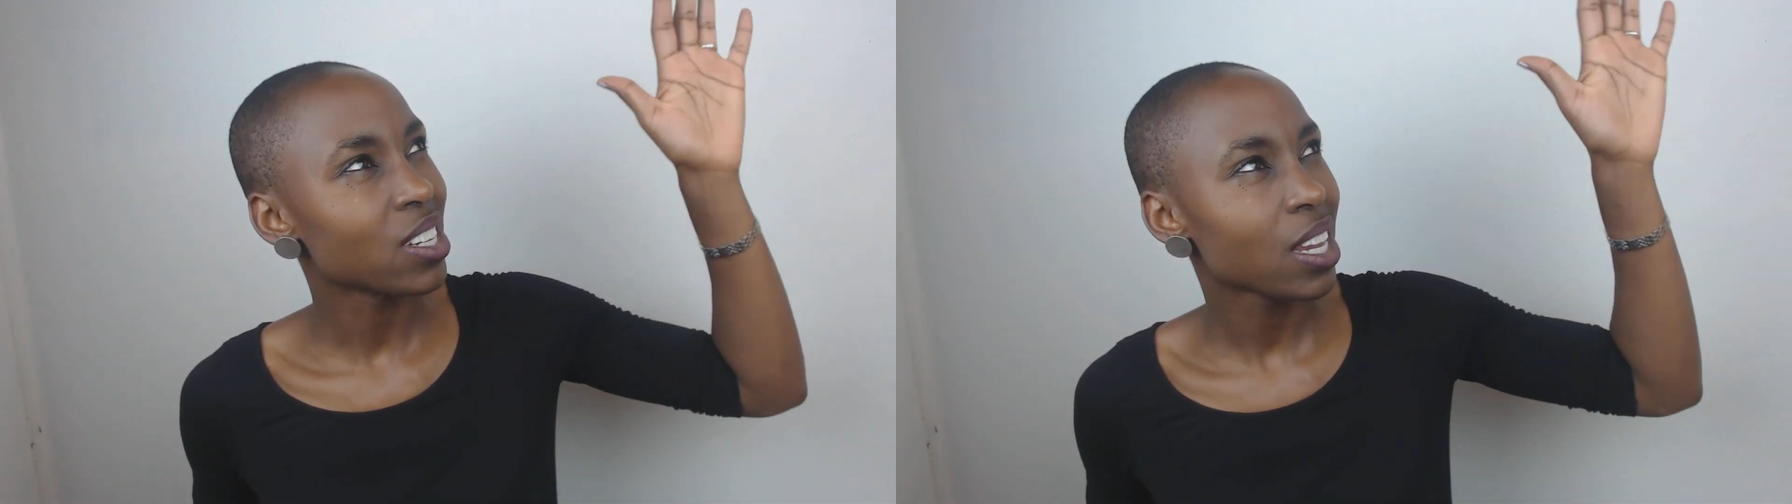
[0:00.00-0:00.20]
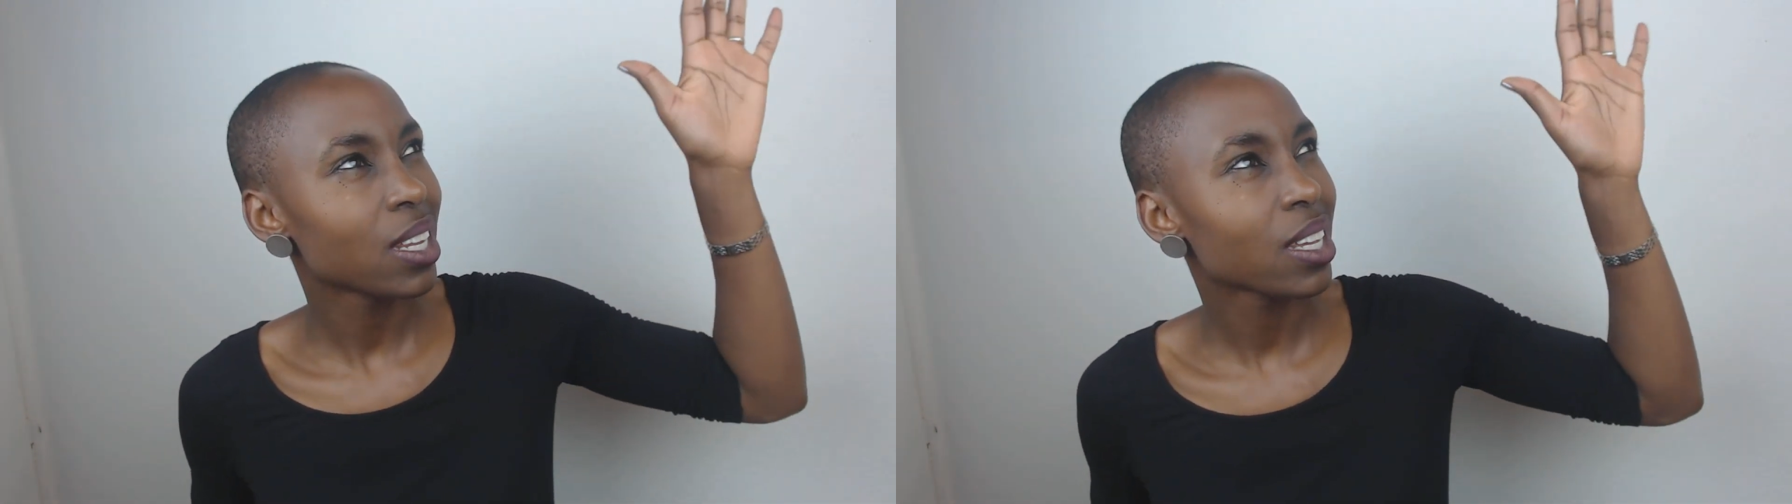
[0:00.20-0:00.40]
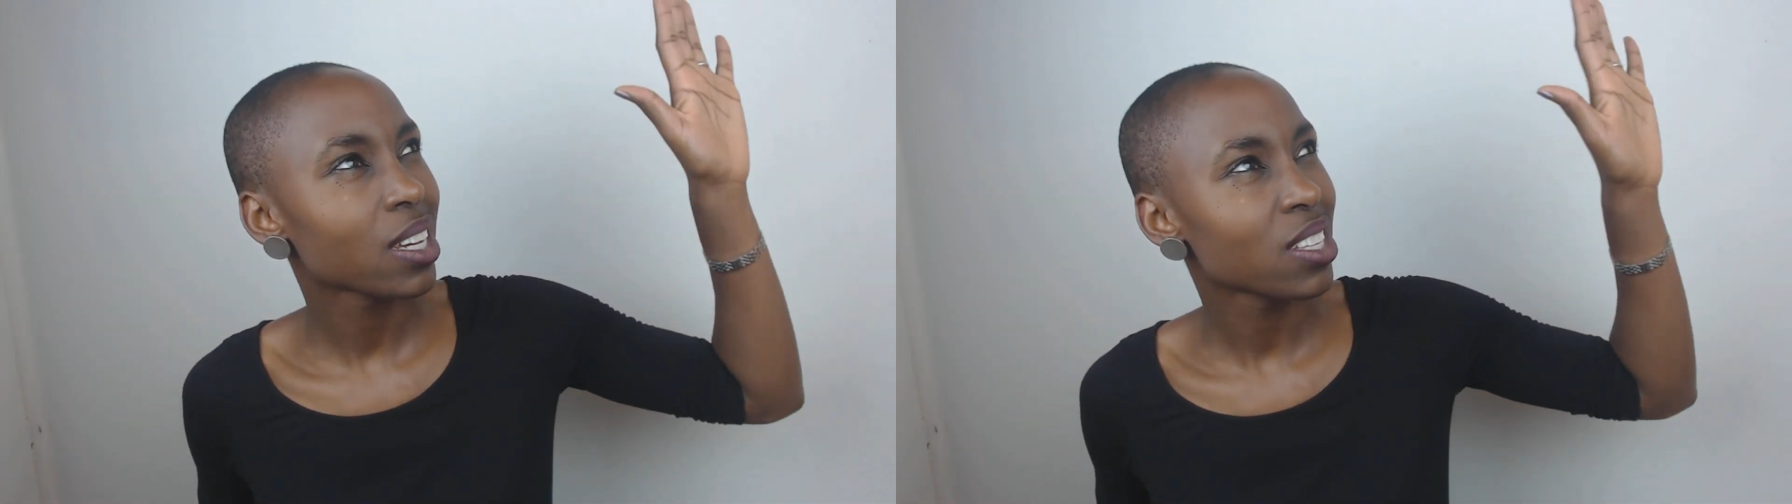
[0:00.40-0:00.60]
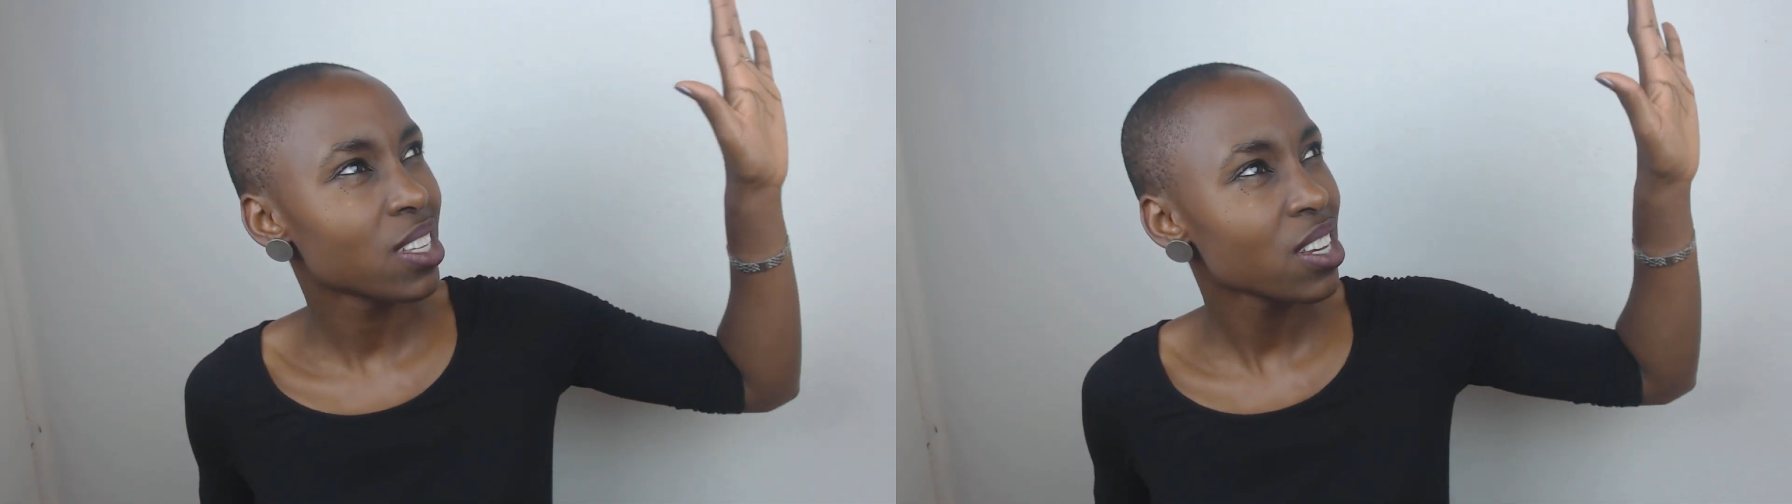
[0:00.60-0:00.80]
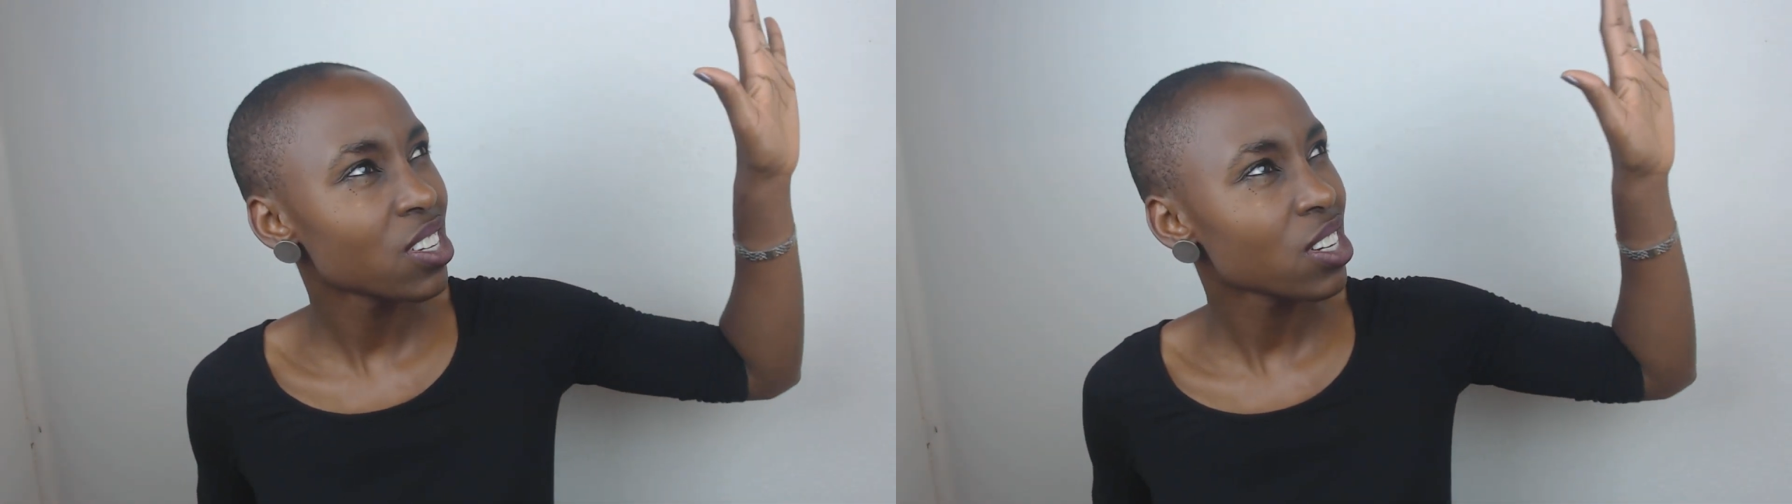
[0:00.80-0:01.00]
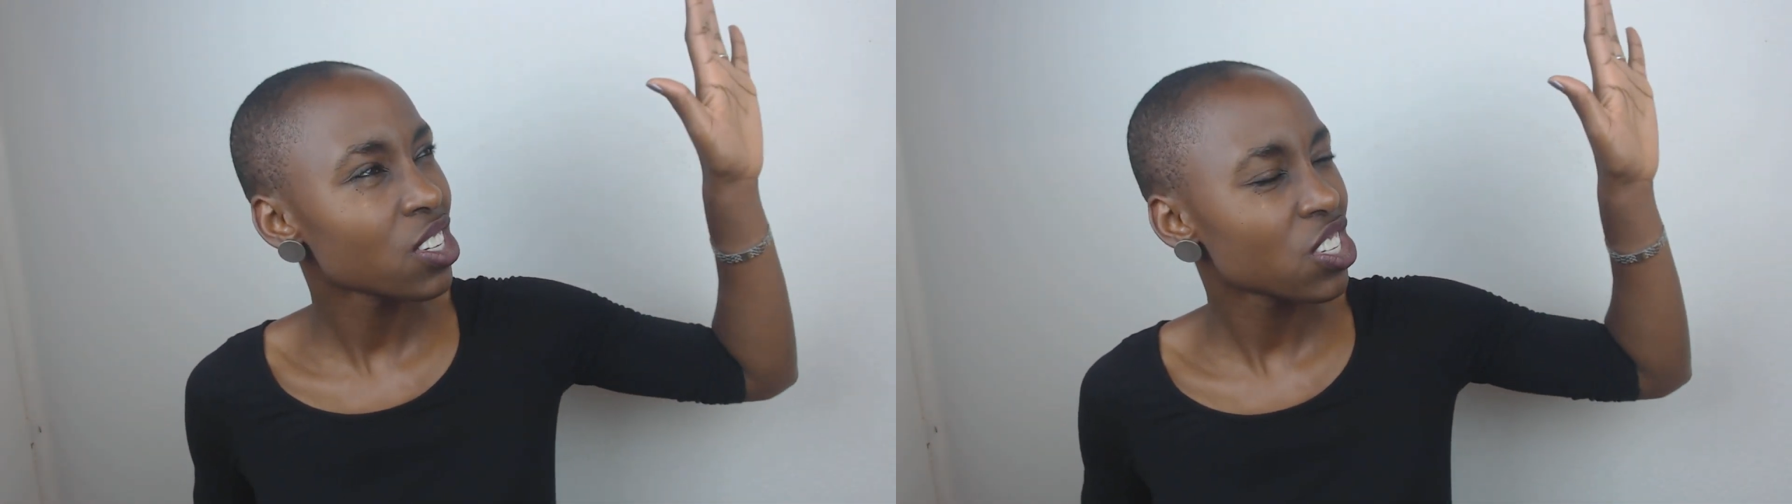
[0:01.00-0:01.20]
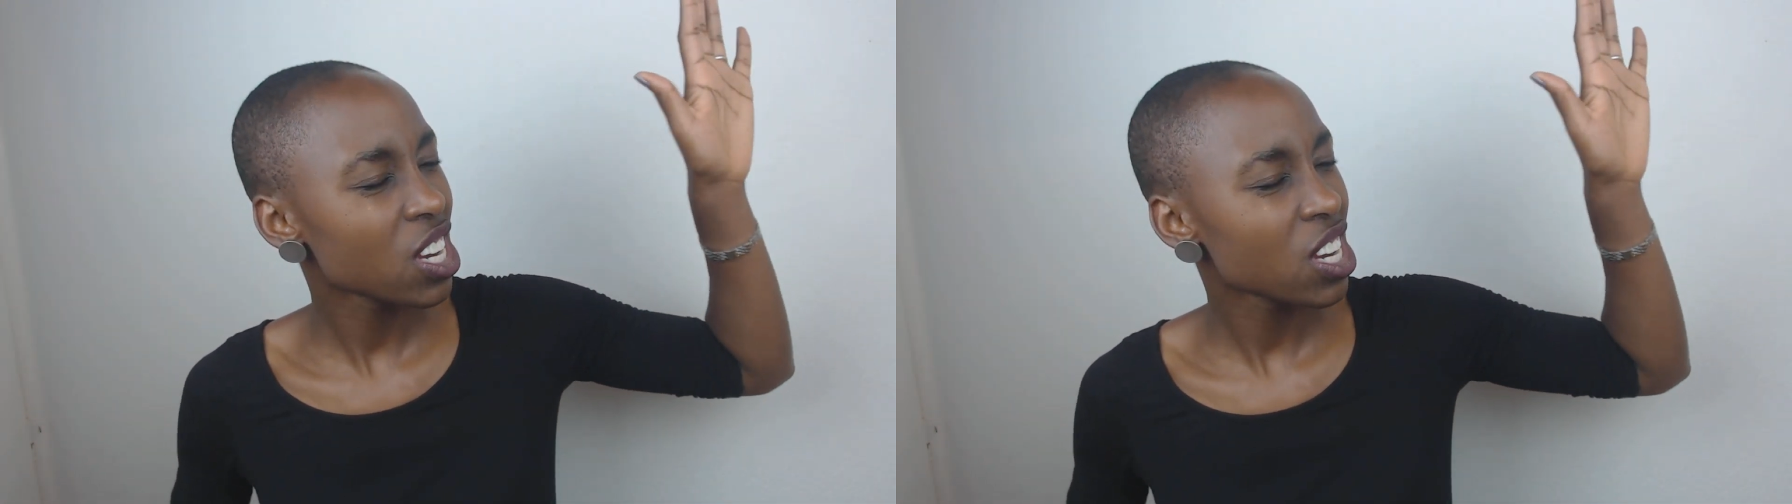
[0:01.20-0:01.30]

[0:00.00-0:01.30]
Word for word: angelic contingent,